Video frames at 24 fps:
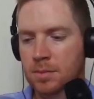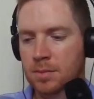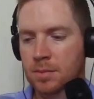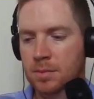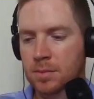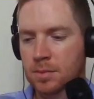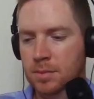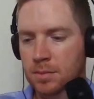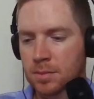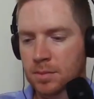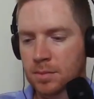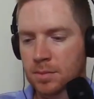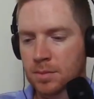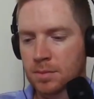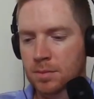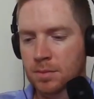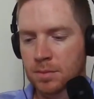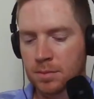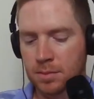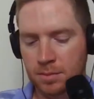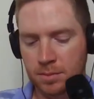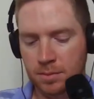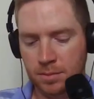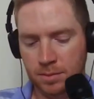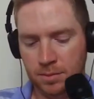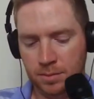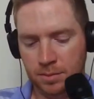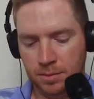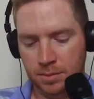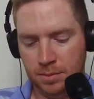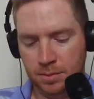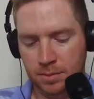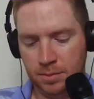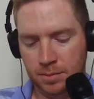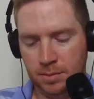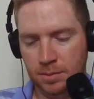
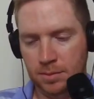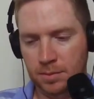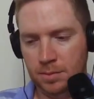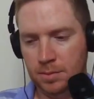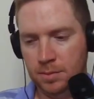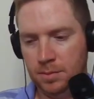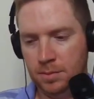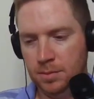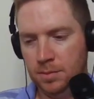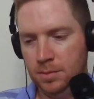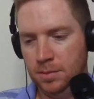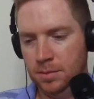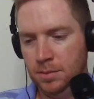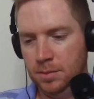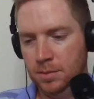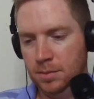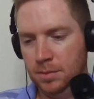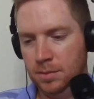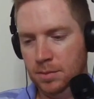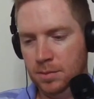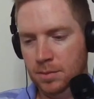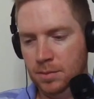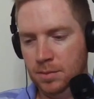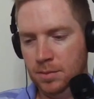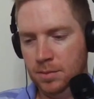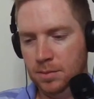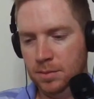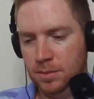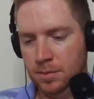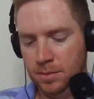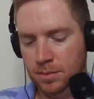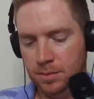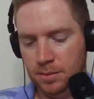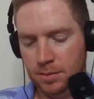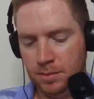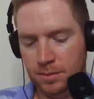
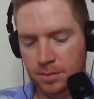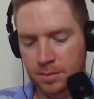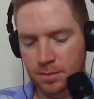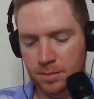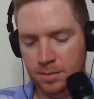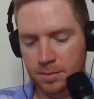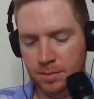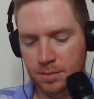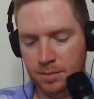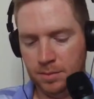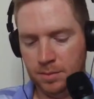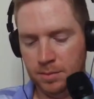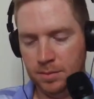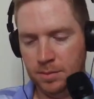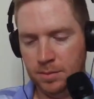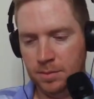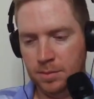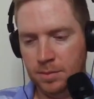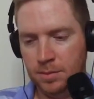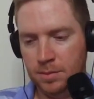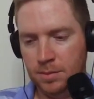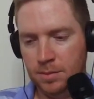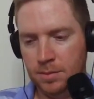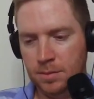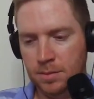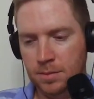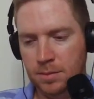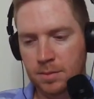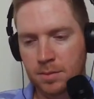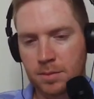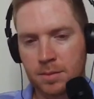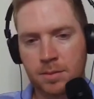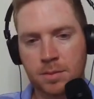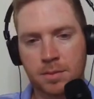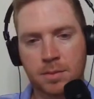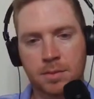
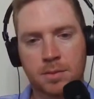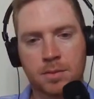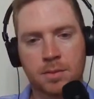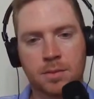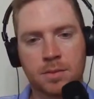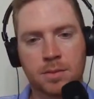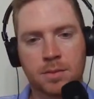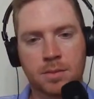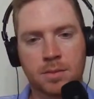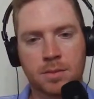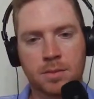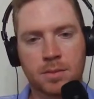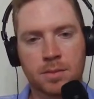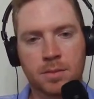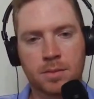[no speech]